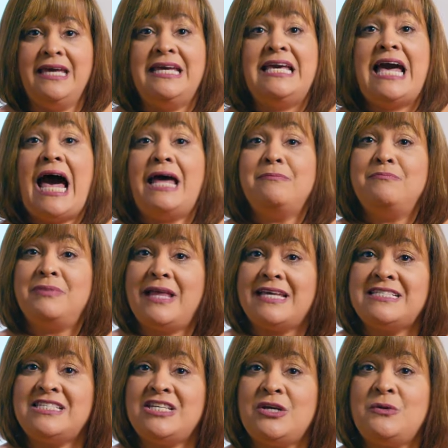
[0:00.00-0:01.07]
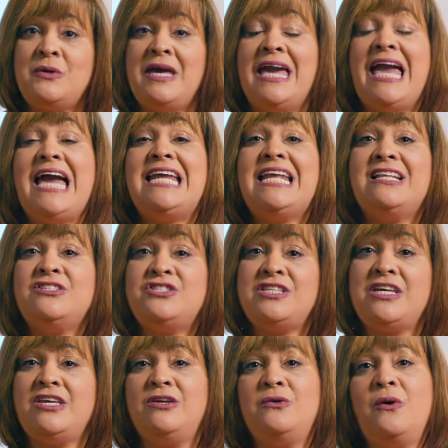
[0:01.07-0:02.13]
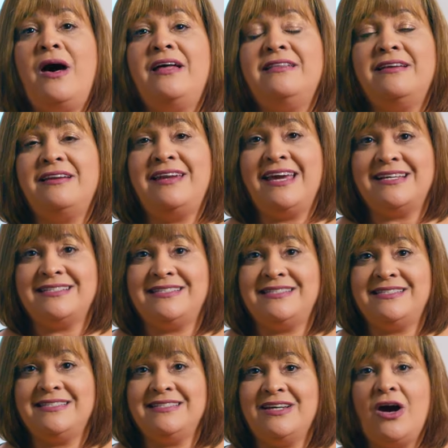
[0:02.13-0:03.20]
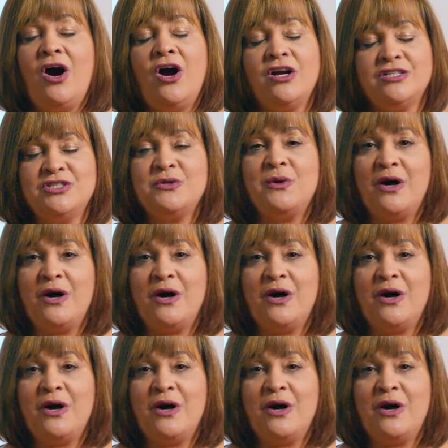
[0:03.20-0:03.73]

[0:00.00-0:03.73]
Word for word: God bless you, and I'll see you on the next Heart to